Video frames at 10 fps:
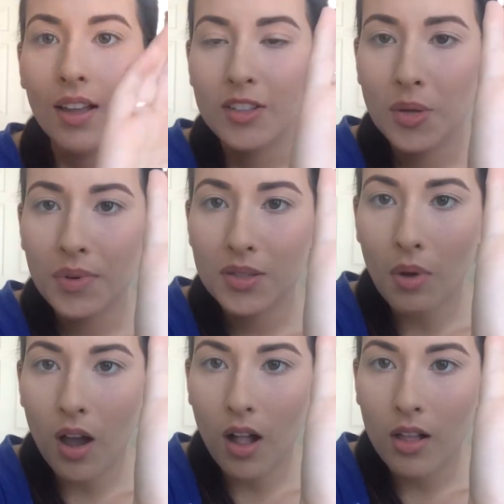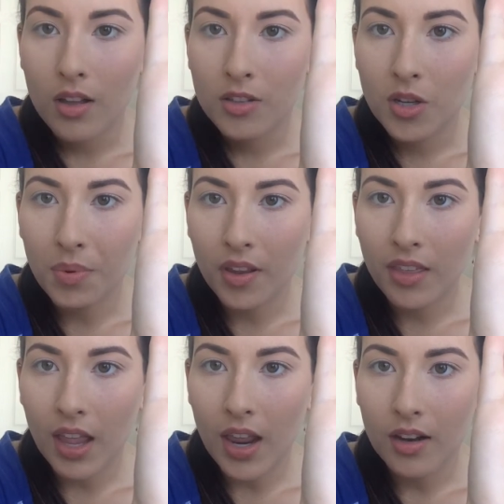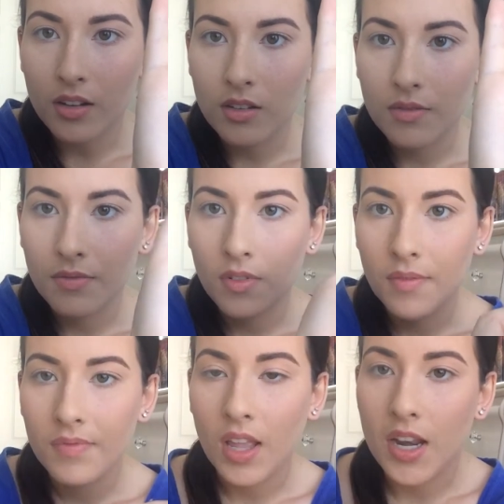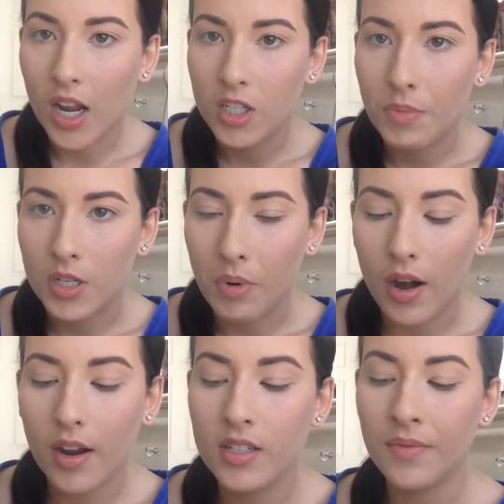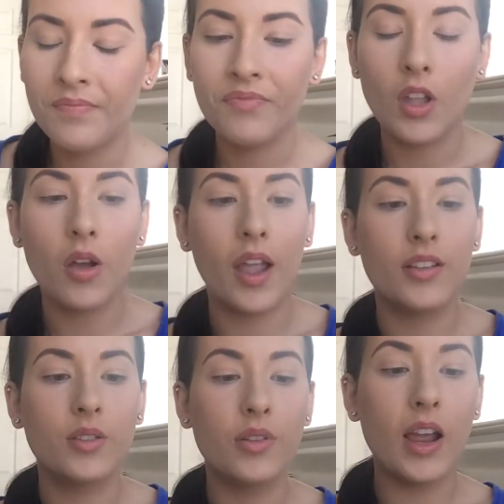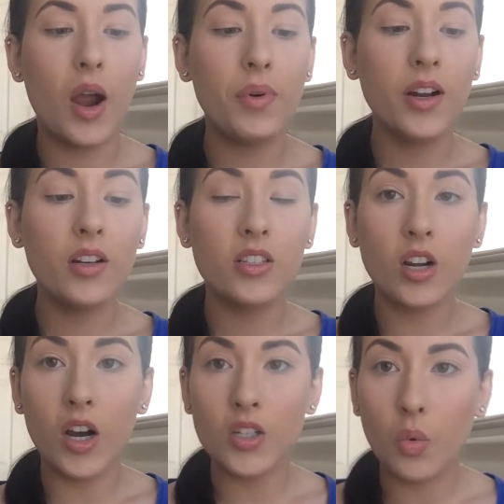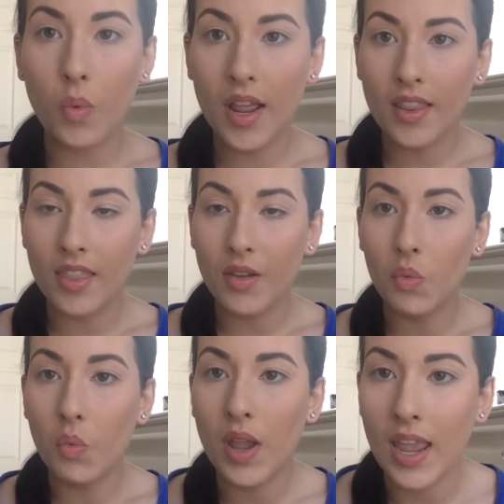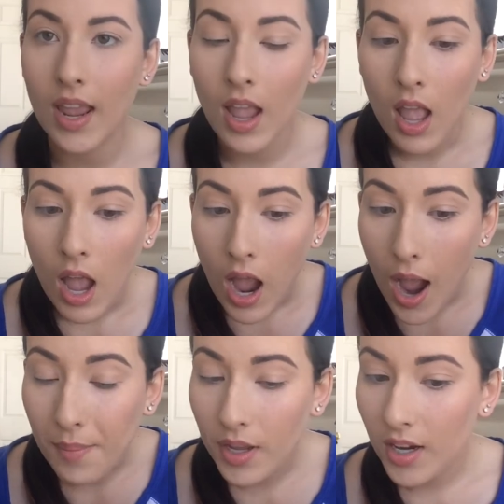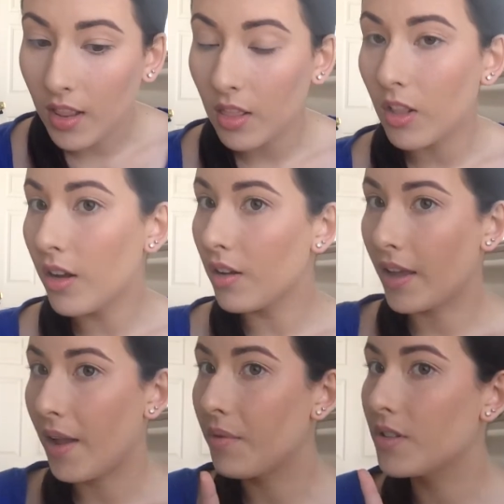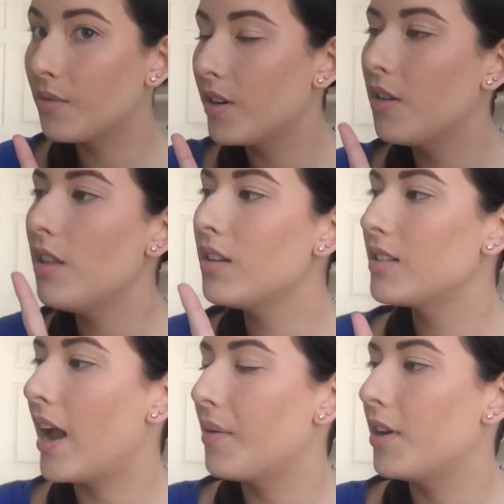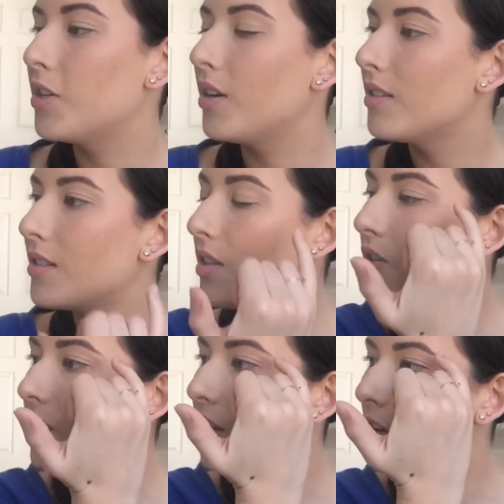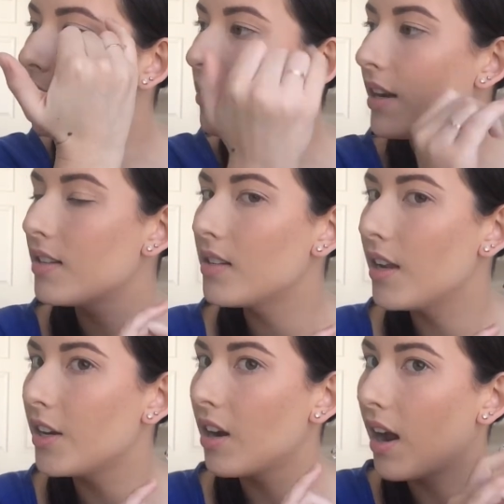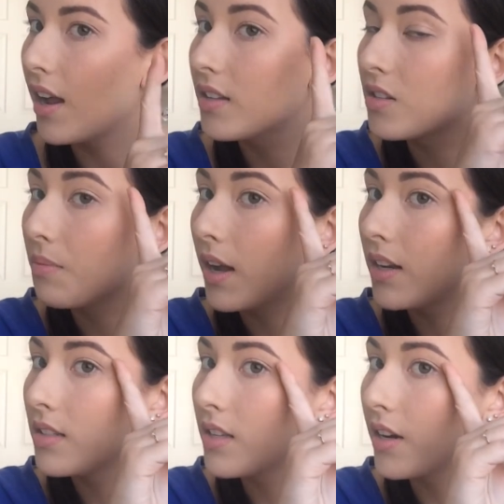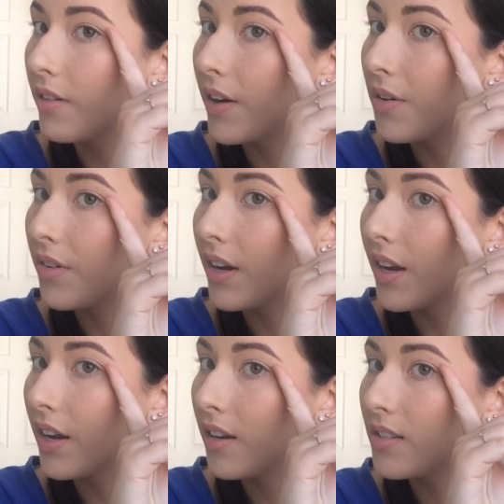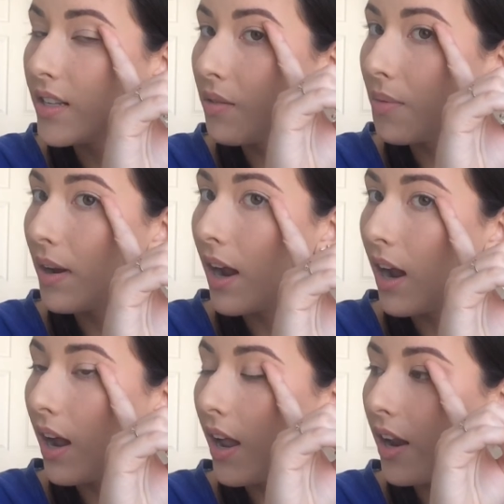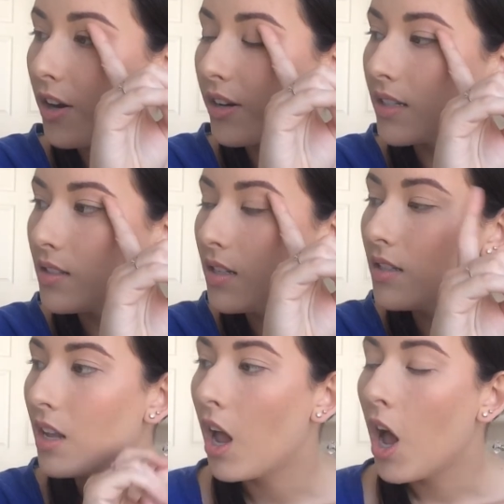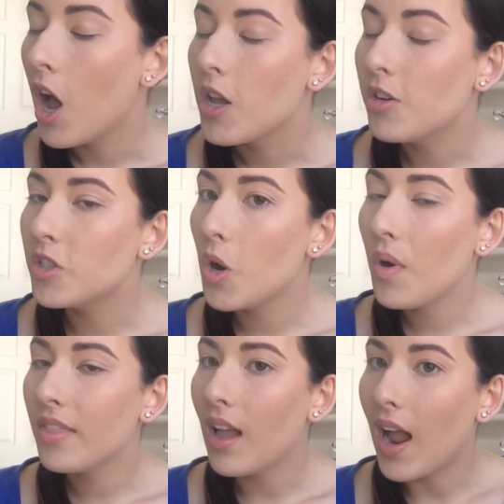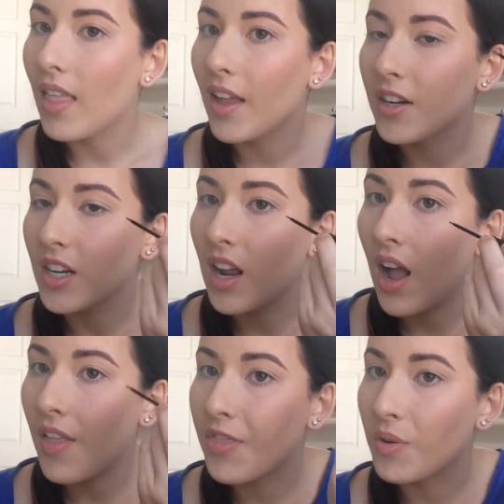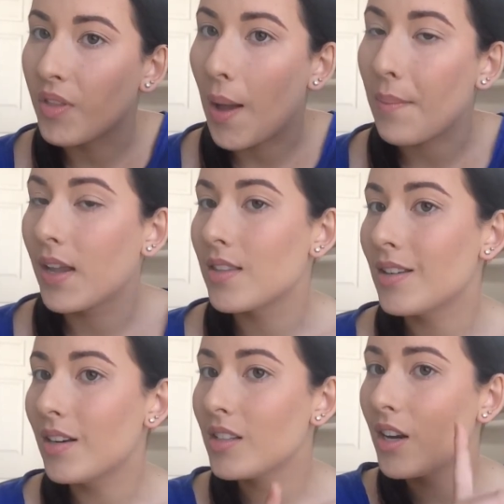Super small, super thin, not too much product. Okay, so now we're going to start with the wing. I'm going to look, okay, so when you look sideways, you can see there's like a crease in your eye. So mine is like right over here. You see where my eye creases. You don't want the eyeliner to cut through that because then it's